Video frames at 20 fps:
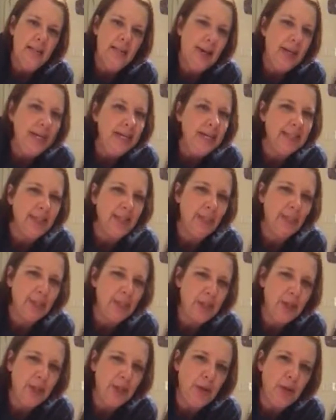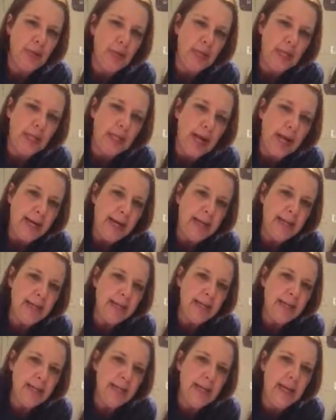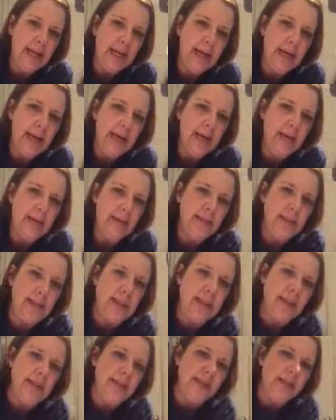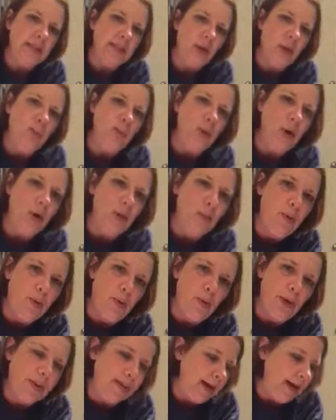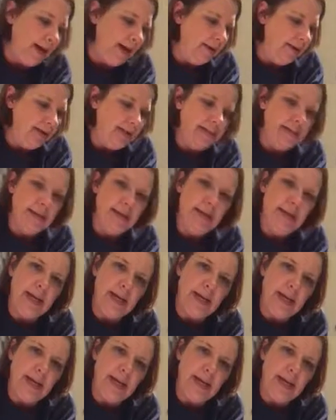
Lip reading: but he doesn't particularly like it, and he's so mobile without it,